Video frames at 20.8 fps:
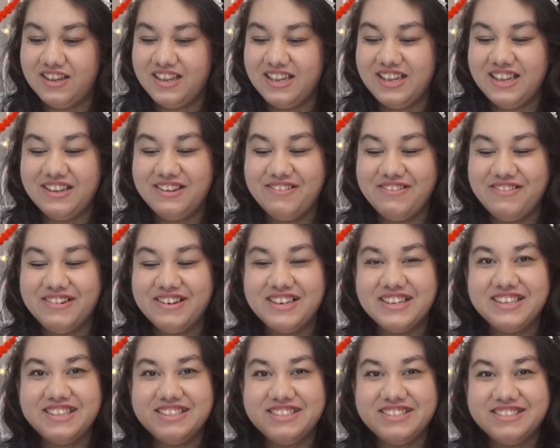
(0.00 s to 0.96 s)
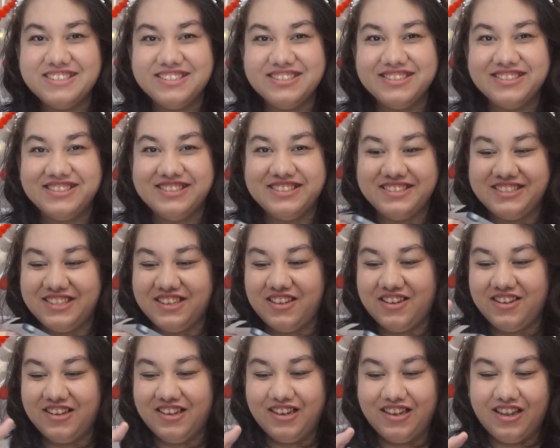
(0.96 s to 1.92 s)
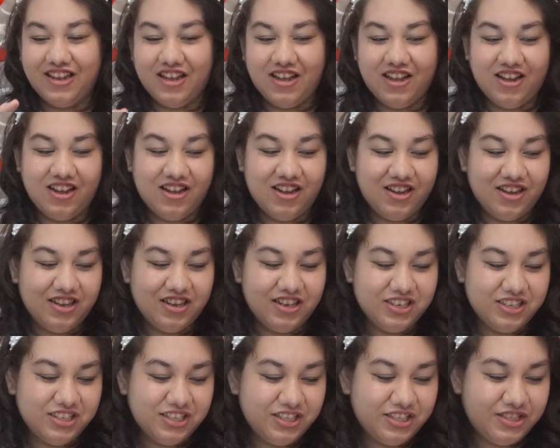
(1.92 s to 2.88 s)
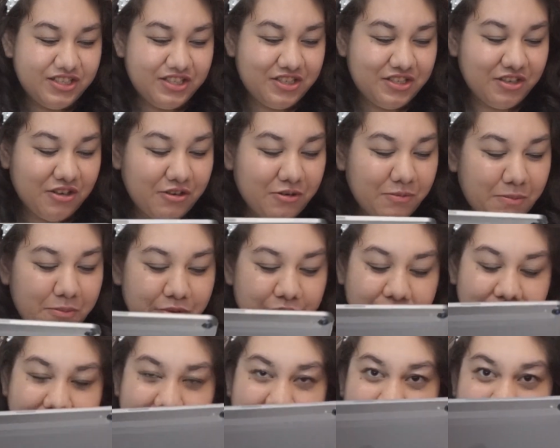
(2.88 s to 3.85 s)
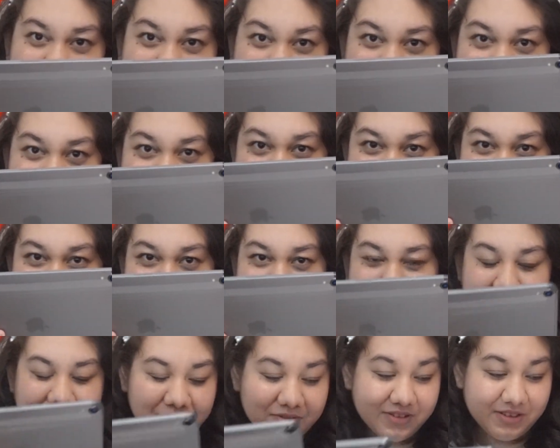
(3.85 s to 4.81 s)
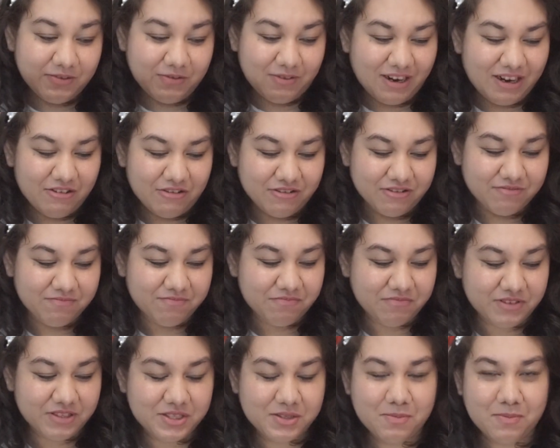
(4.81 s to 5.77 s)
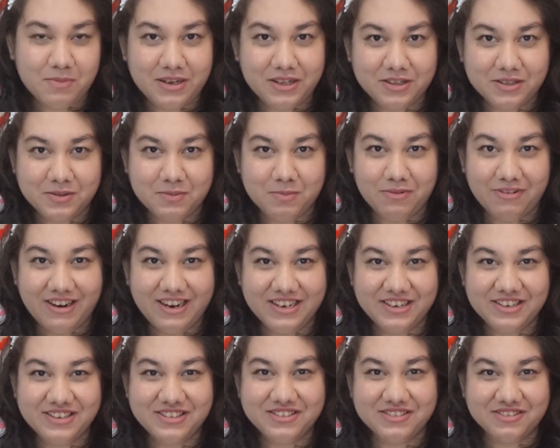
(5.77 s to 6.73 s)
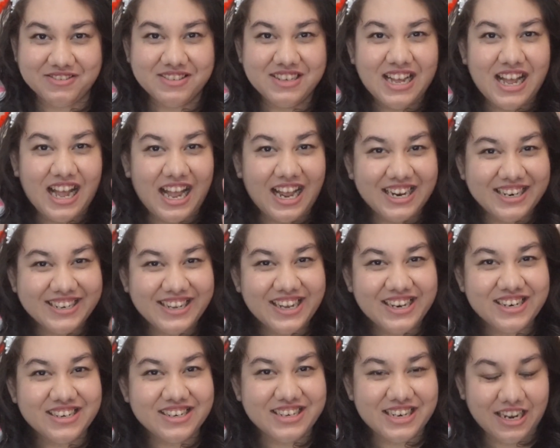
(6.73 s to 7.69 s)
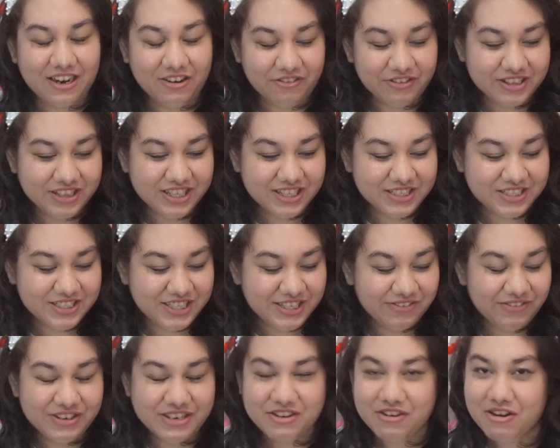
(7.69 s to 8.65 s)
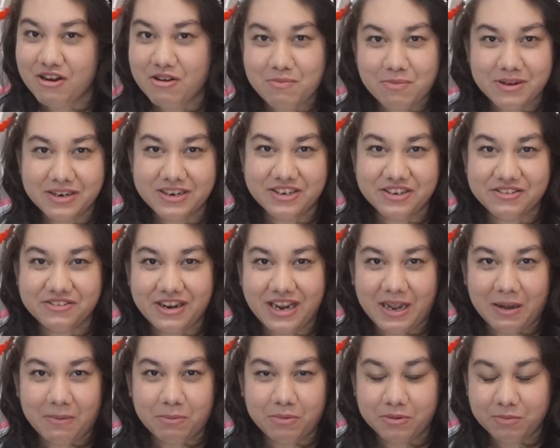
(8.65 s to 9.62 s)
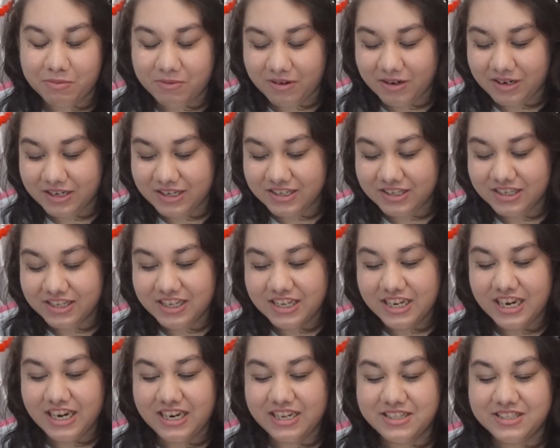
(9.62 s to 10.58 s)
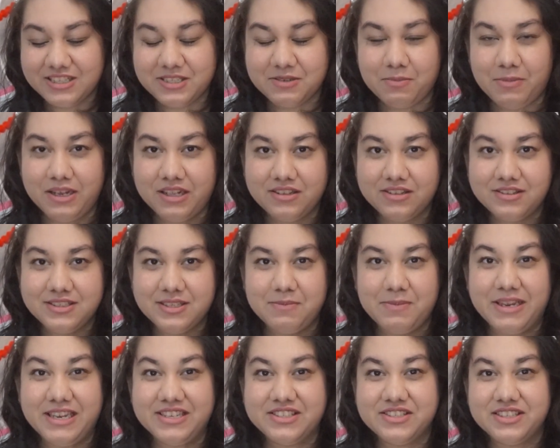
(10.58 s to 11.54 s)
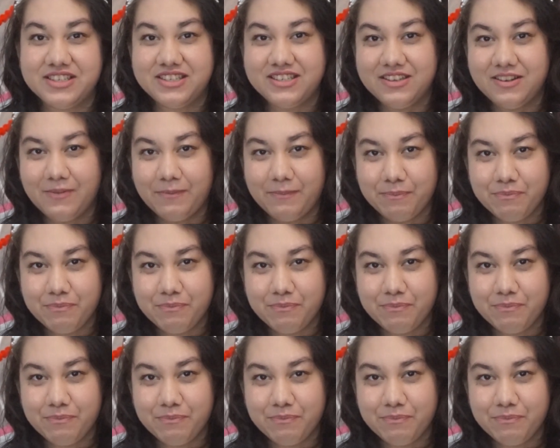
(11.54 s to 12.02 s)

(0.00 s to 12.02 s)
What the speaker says: Here it is. It's so pretty. Wow, it smells brand new. I get it now when they say when you open a new Apple product, it smells amazing.